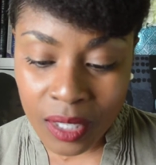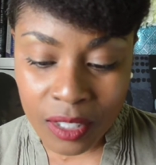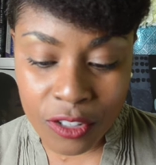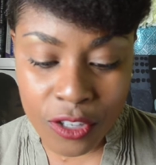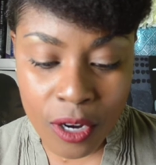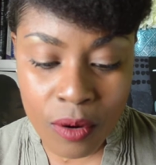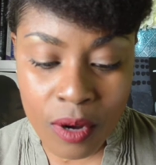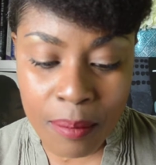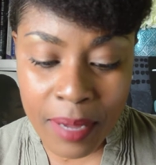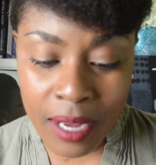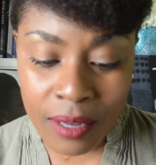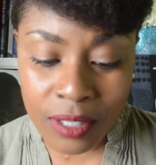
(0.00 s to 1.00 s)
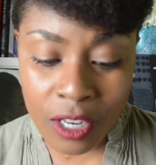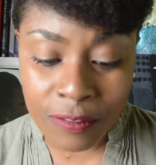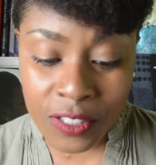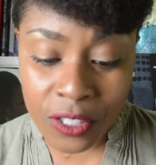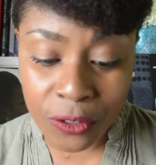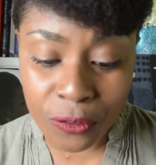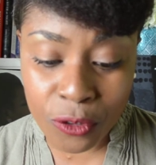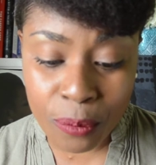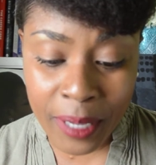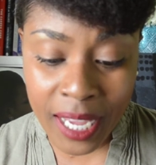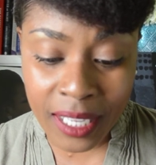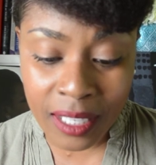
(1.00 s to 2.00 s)
No amount of tearful
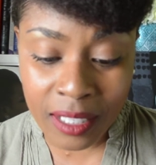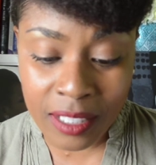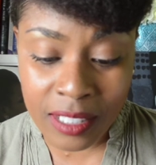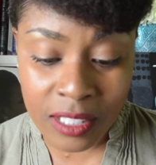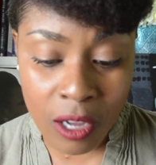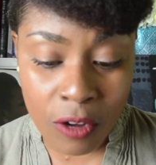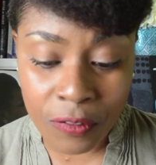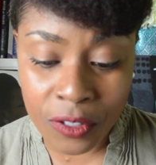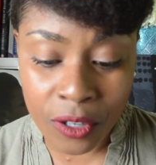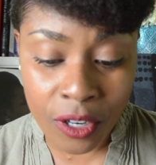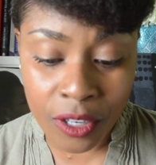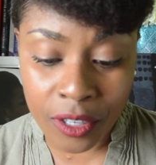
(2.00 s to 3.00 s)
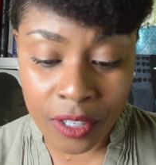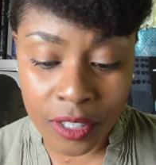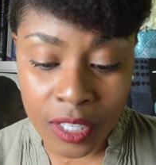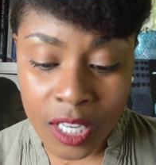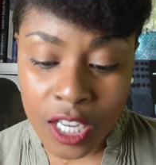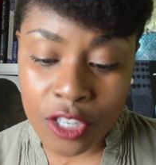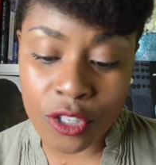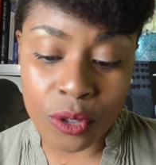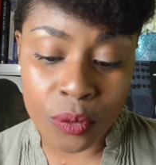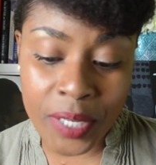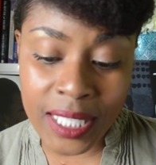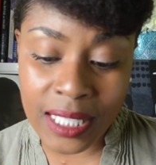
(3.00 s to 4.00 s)
begging could soften her. No
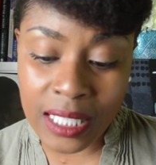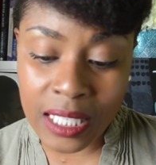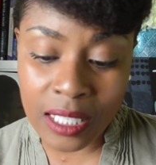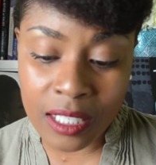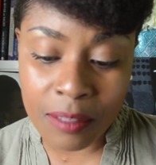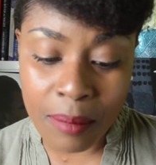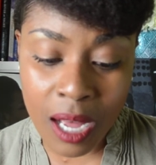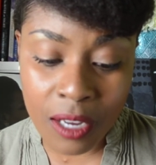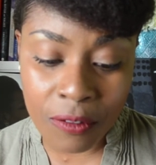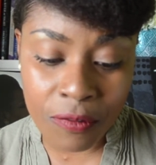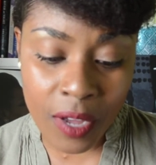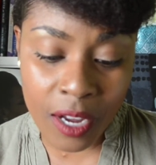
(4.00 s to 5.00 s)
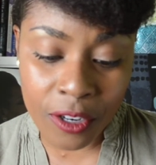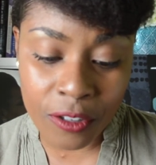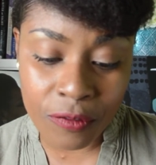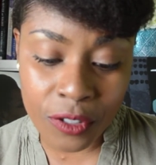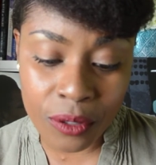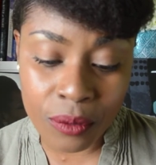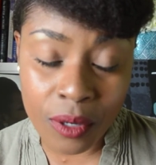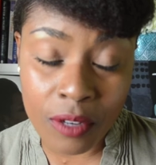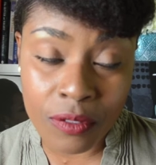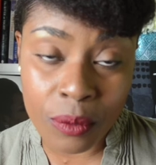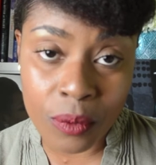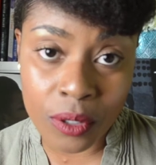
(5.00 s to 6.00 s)
reasoning could modify her view
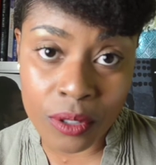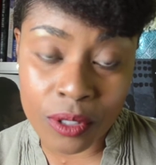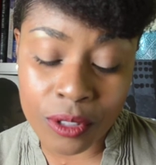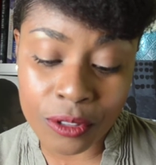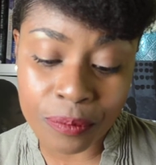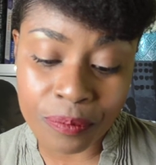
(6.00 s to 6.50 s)
of the world.